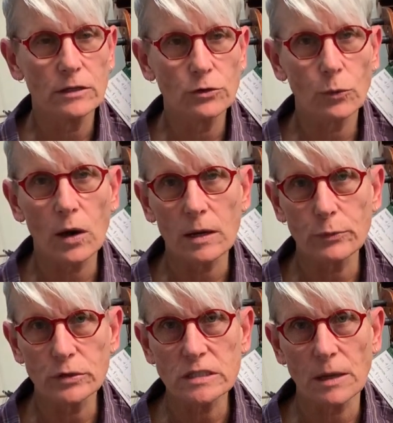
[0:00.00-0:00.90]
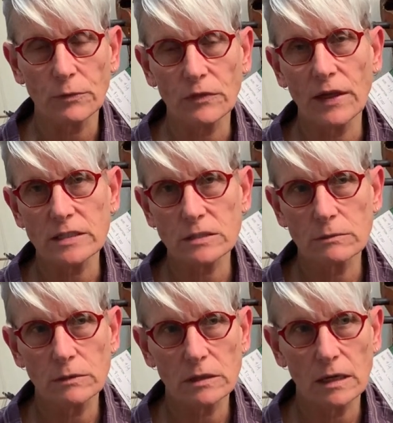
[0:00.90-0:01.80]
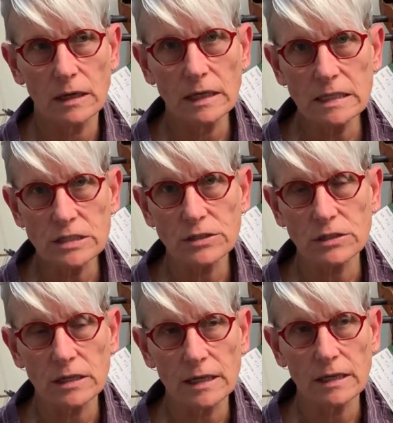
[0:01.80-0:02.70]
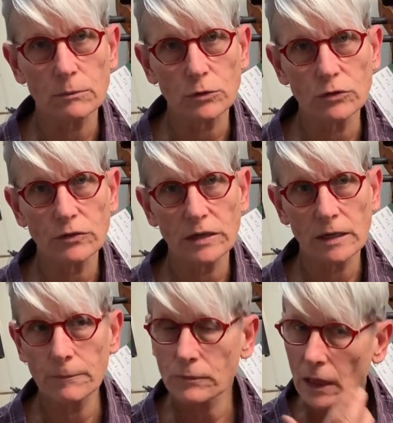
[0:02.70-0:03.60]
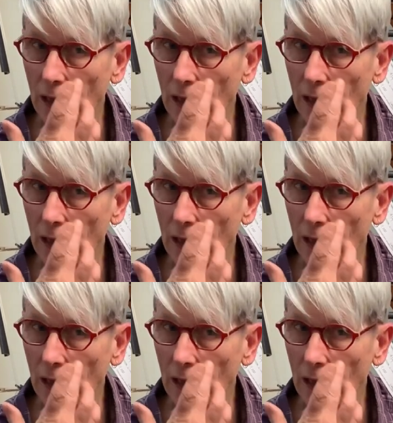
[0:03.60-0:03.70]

You'll want to put something that's easier to get moving,